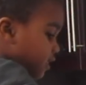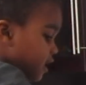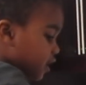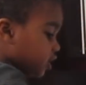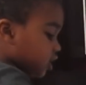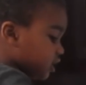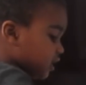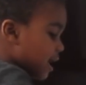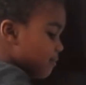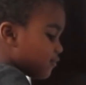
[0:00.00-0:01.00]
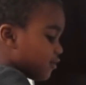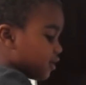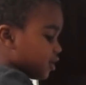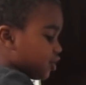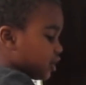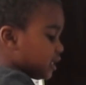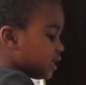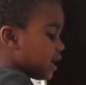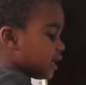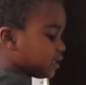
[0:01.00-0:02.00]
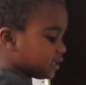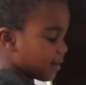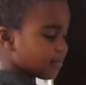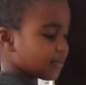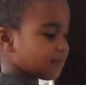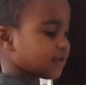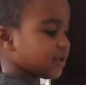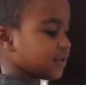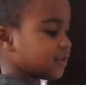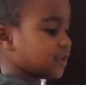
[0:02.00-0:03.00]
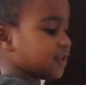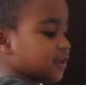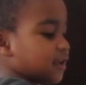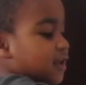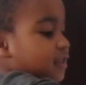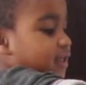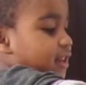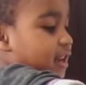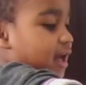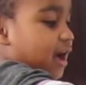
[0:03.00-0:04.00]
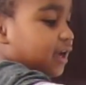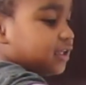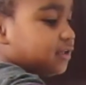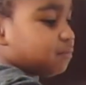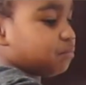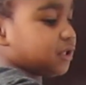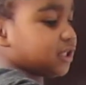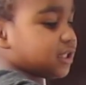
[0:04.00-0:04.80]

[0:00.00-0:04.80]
They just stand on each other. I stamped them on each other. They're still fine.